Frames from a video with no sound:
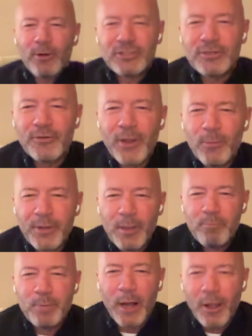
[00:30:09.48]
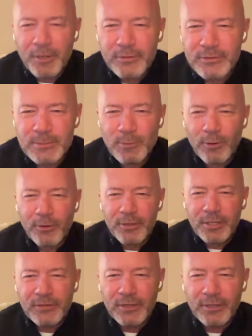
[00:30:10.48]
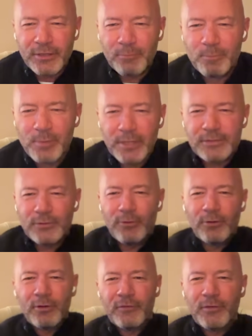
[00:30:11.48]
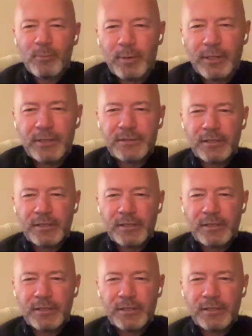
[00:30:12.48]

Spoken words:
what's going on with your bonnet this morning? It's all over the place.